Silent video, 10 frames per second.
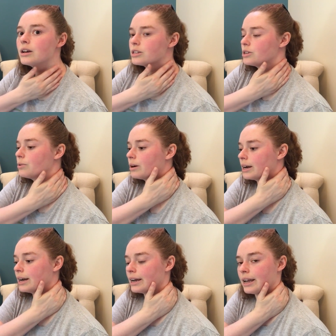So you
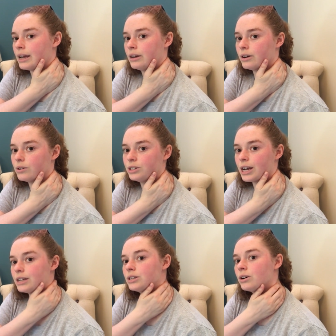wanna again go
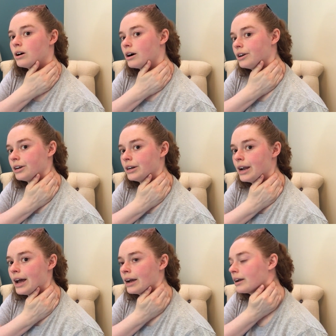gentle on your
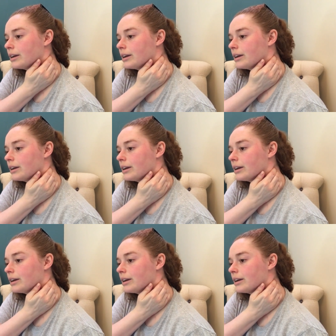neck.